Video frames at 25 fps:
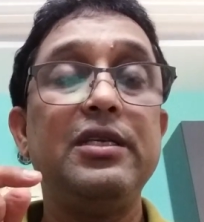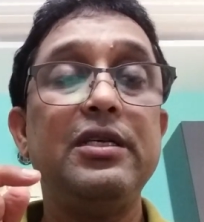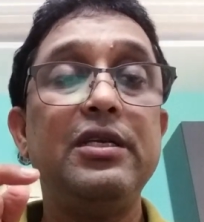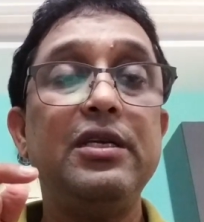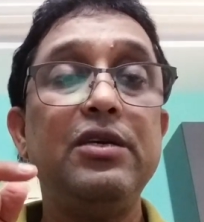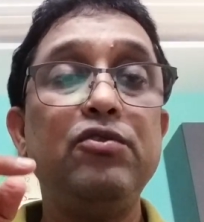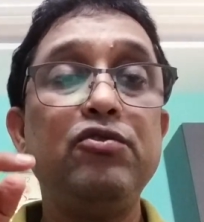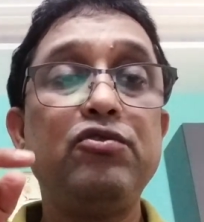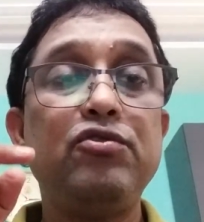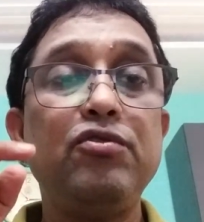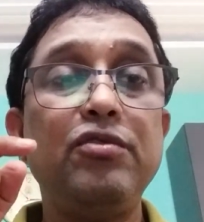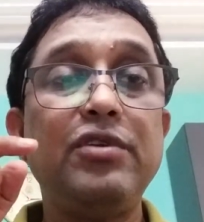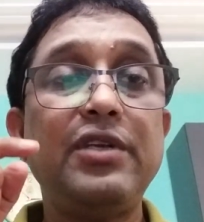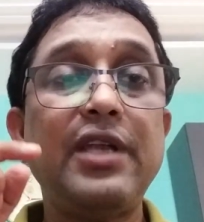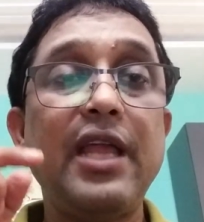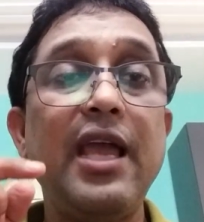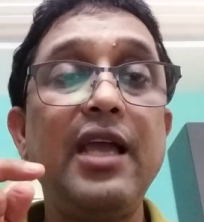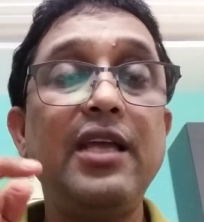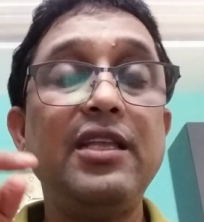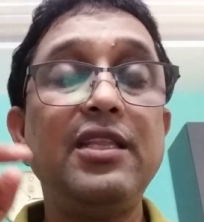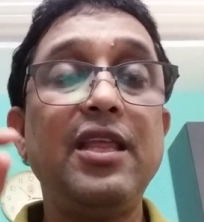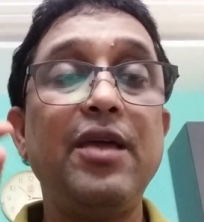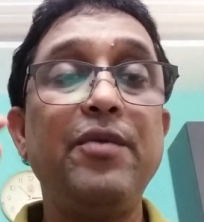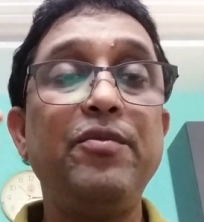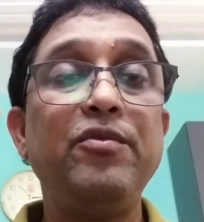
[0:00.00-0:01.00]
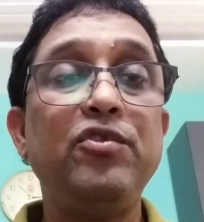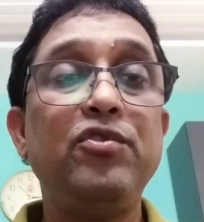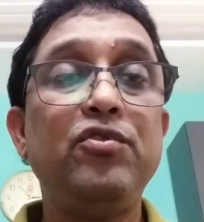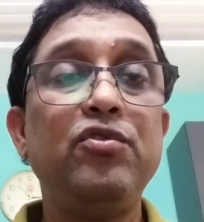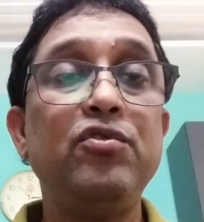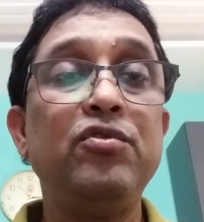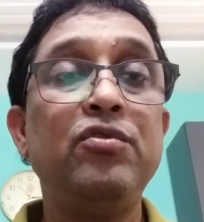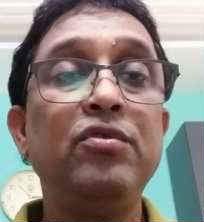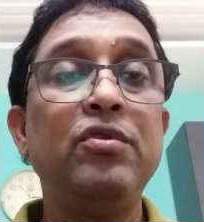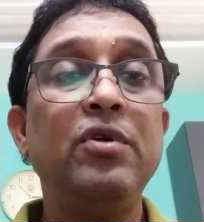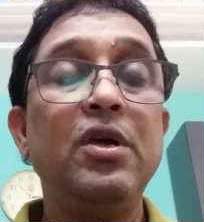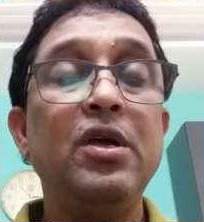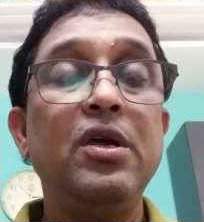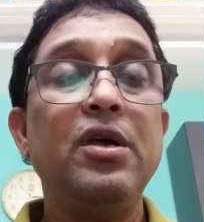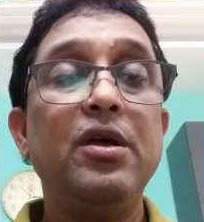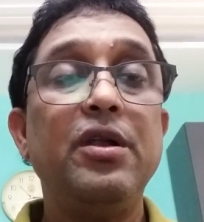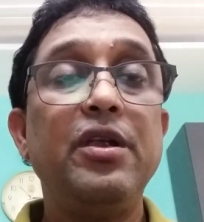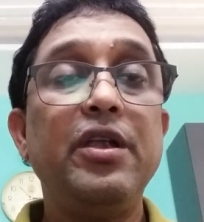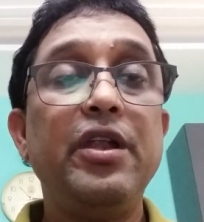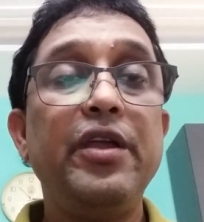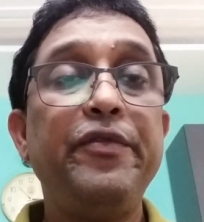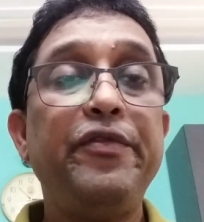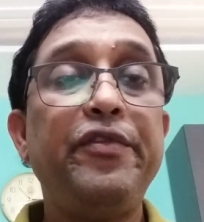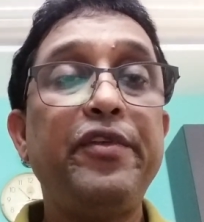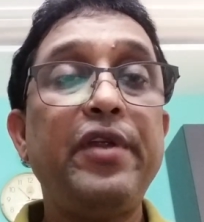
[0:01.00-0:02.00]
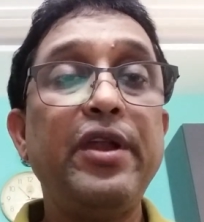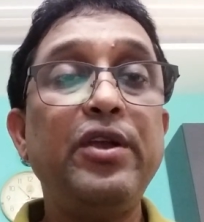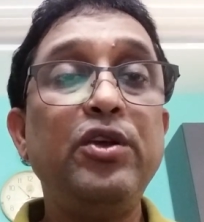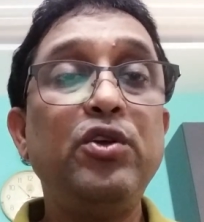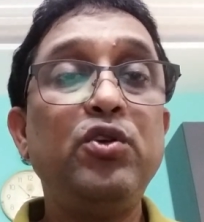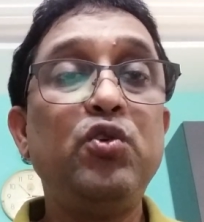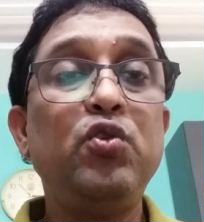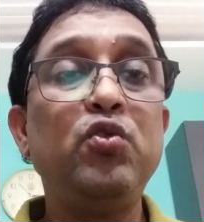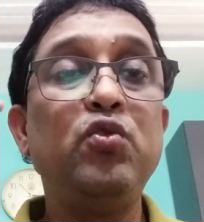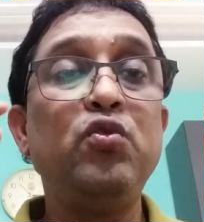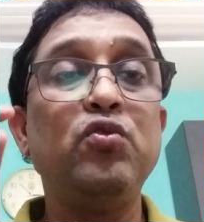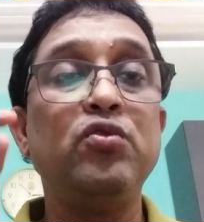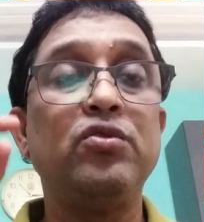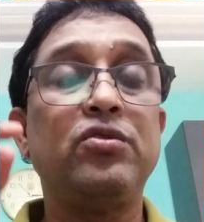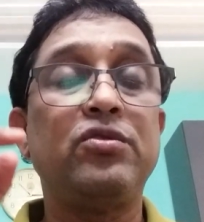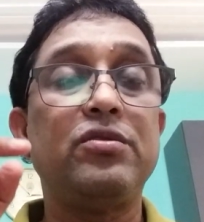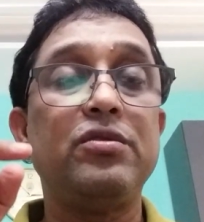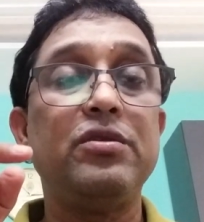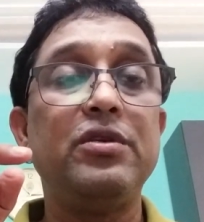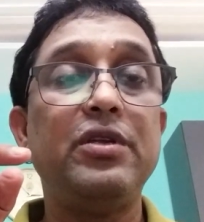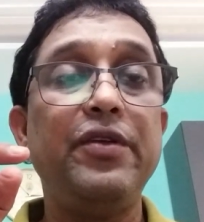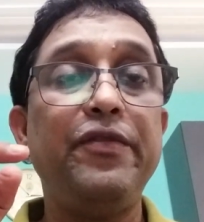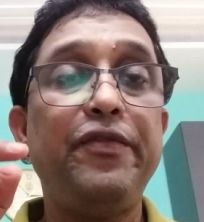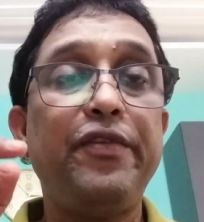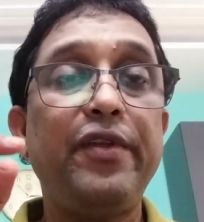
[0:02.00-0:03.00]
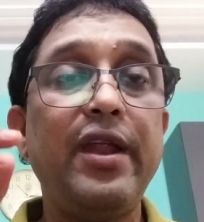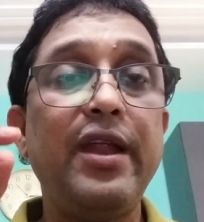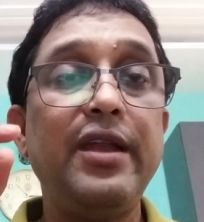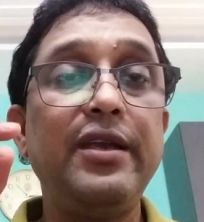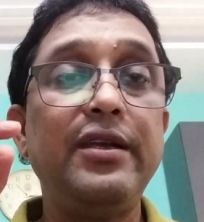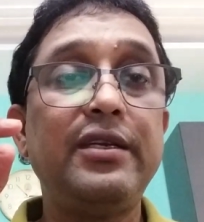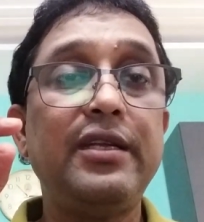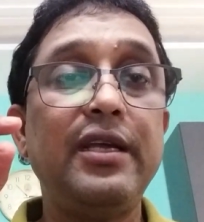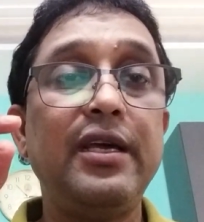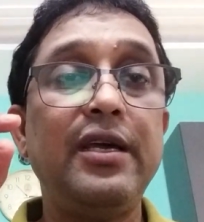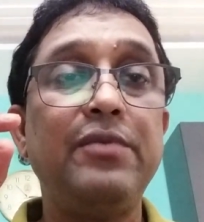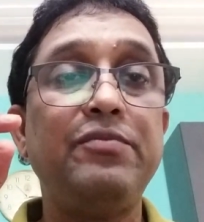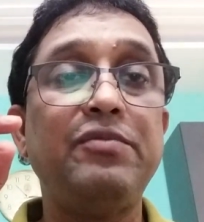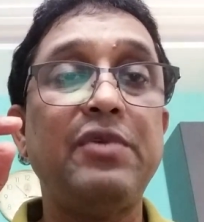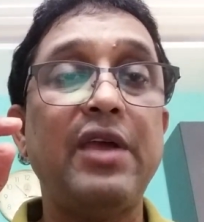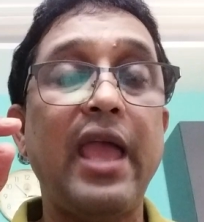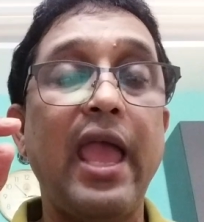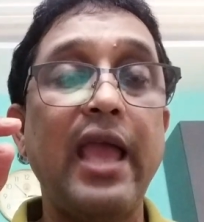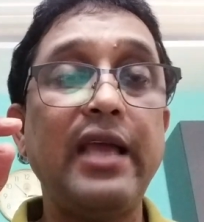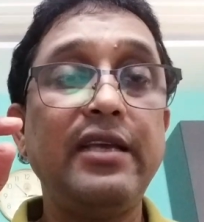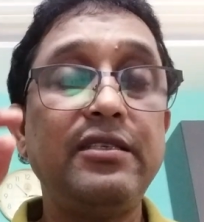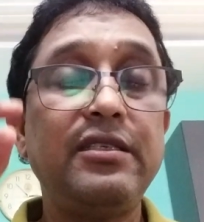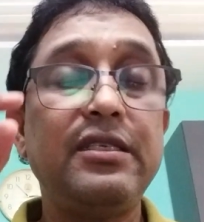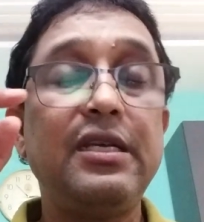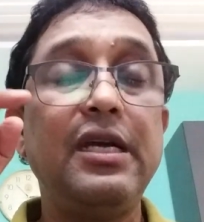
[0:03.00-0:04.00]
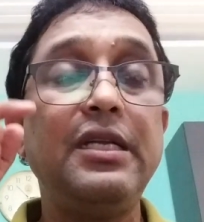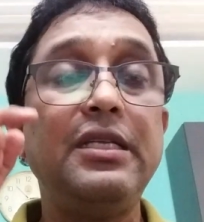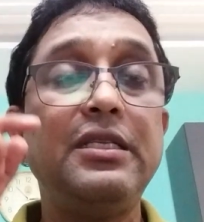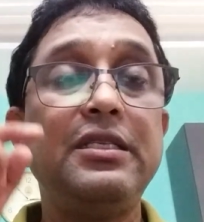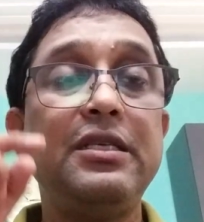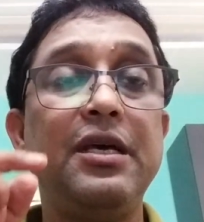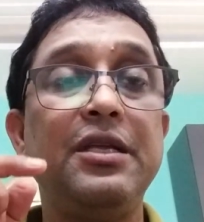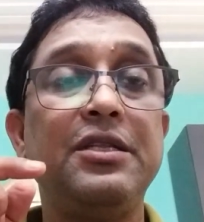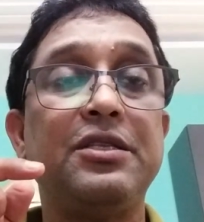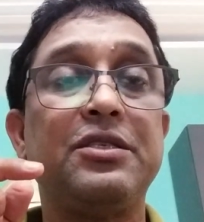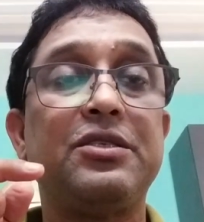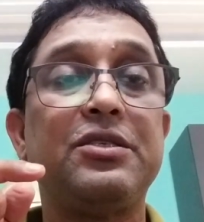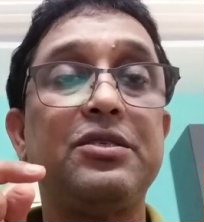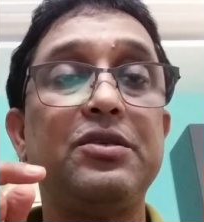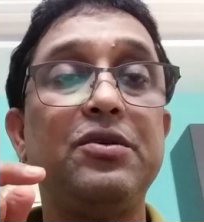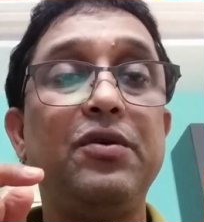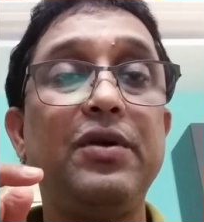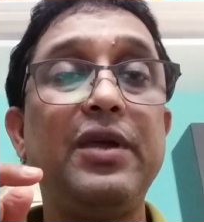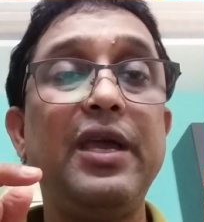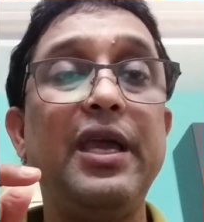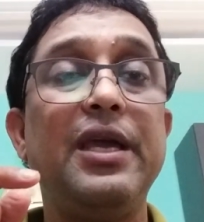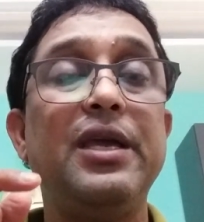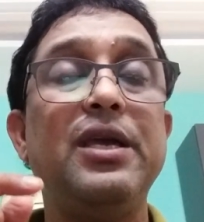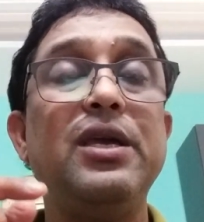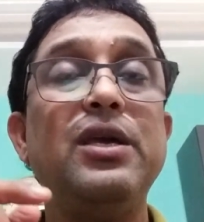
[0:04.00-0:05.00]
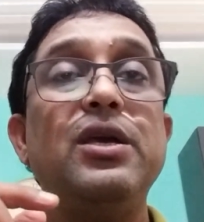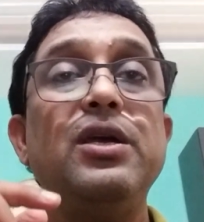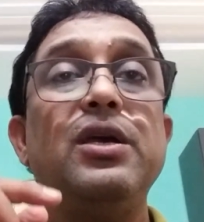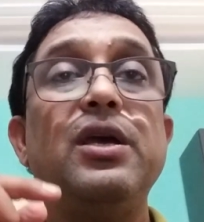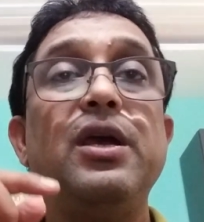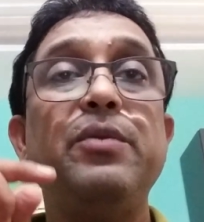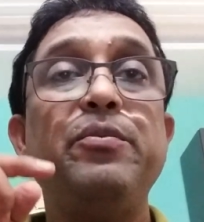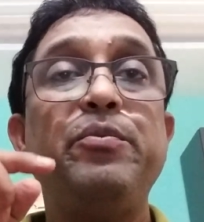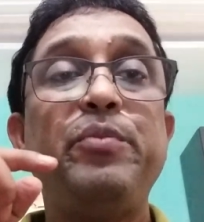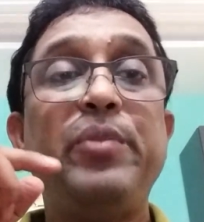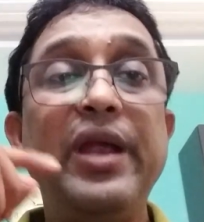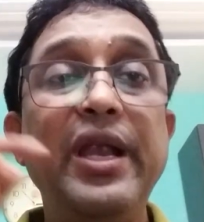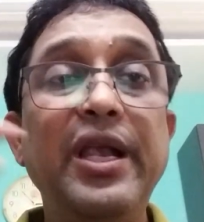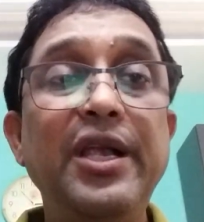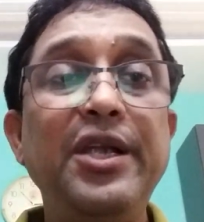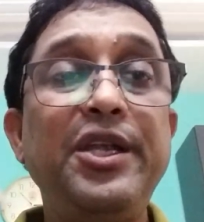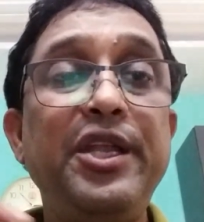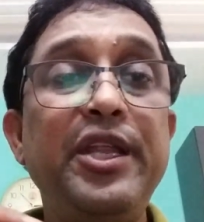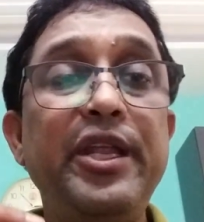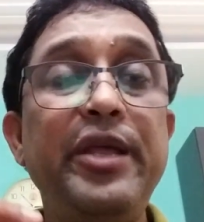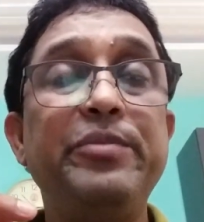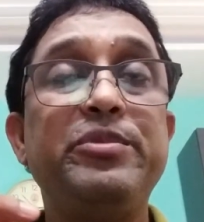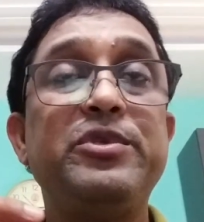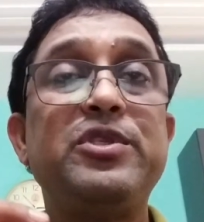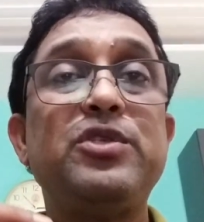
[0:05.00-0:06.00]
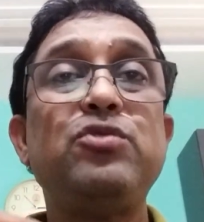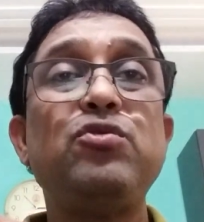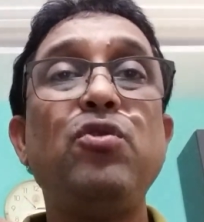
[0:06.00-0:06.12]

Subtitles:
you should take them to different tours, different excursions, okay, field trips.